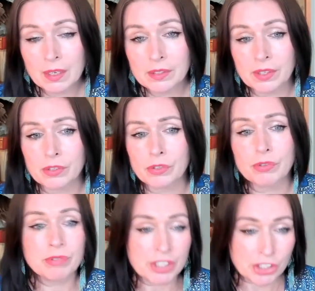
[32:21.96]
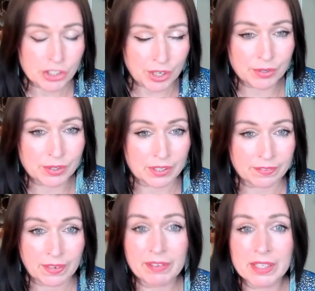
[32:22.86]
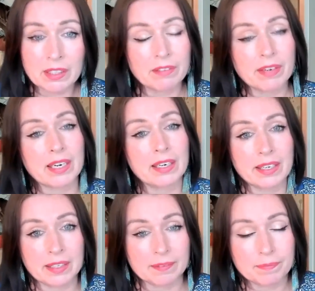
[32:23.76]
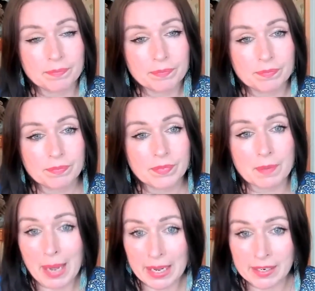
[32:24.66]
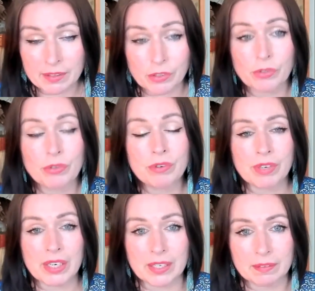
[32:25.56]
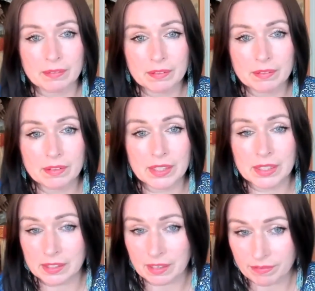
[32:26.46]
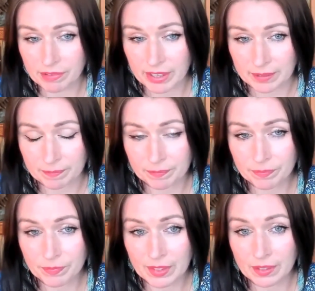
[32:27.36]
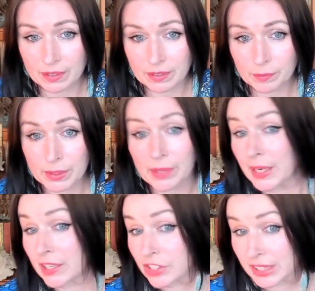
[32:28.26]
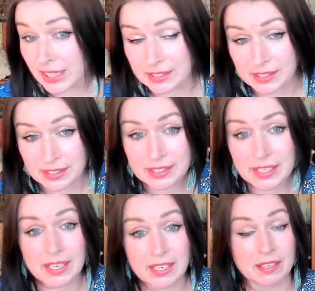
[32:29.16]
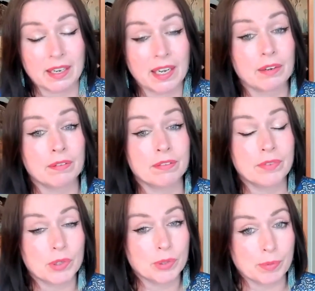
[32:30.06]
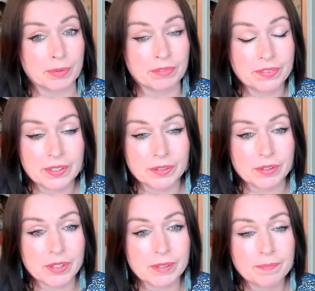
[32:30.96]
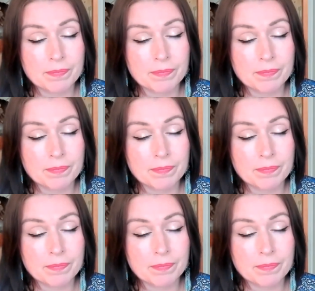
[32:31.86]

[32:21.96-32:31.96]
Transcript: So the story shows us very directly the man in the story is suffering. We don't actually get to see how foxwoman feels.